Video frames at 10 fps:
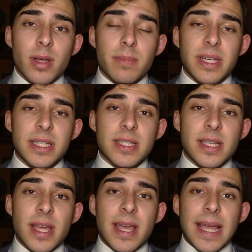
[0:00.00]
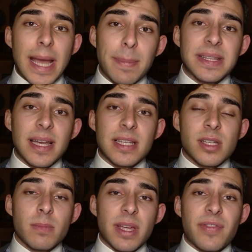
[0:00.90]
because
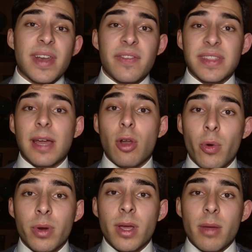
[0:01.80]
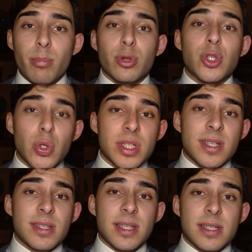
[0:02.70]
capitalism, if left alone,
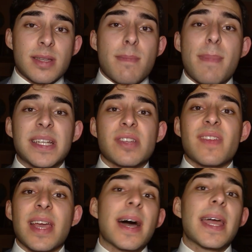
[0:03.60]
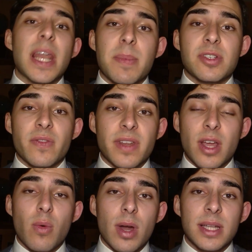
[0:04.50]
produces these massively high levels of
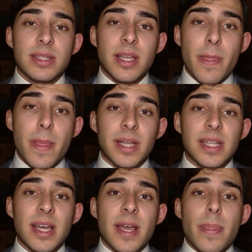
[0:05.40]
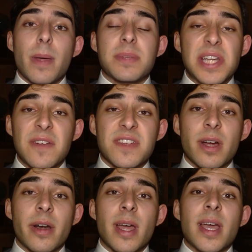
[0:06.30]
inequality that themselves
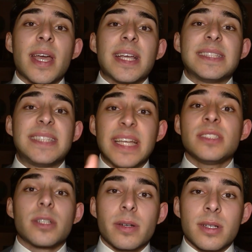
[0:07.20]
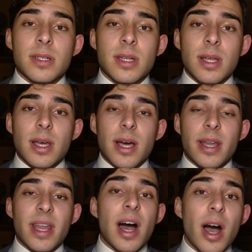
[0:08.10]
are dangerous
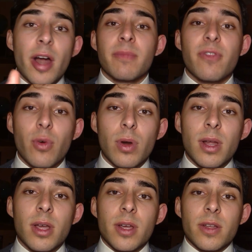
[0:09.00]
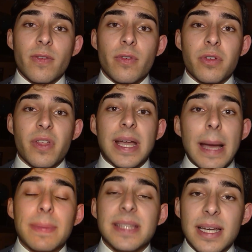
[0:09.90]
and harmful for the
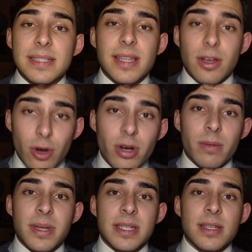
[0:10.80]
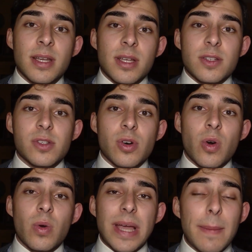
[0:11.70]
capitalist economies.
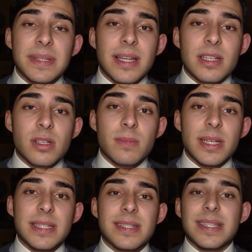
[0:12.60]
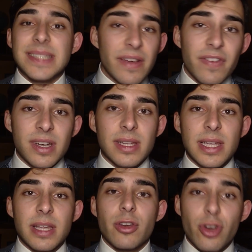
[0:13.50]
So capitalism is
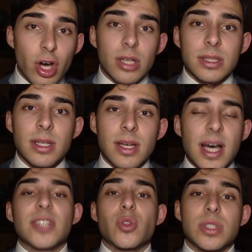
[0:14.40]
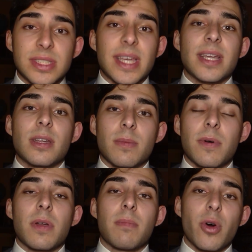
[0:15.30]
definitely not a
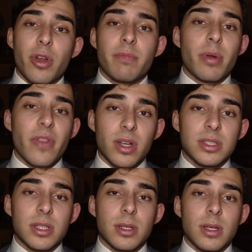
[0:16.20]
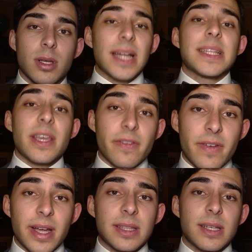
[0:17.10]
sustainable mode of production. And the
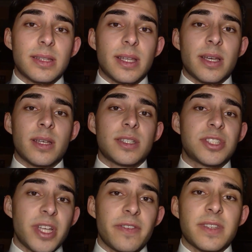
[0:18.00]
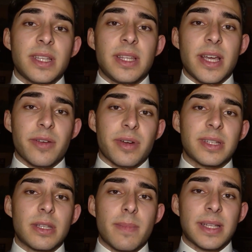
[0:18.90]
effect that the shift in the
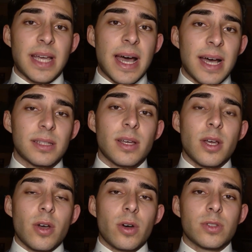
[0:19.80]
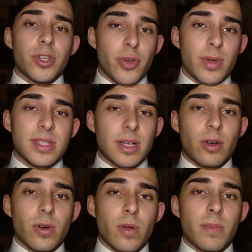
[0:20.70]
aggregate demand had on the US
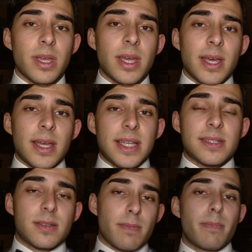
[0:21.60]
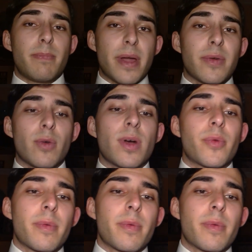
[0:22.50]
economy is very well